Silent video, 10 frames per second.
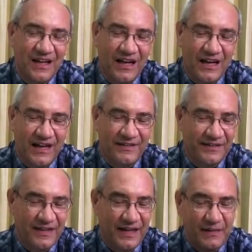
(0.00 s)

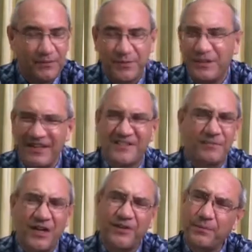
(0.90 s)
And, and but, but there's a
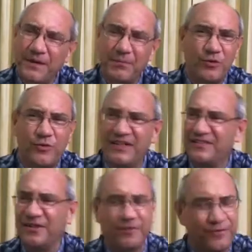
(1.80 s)
lot of people who
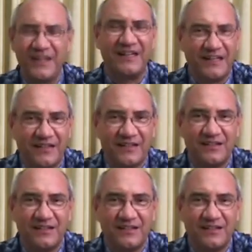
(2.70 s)
is not free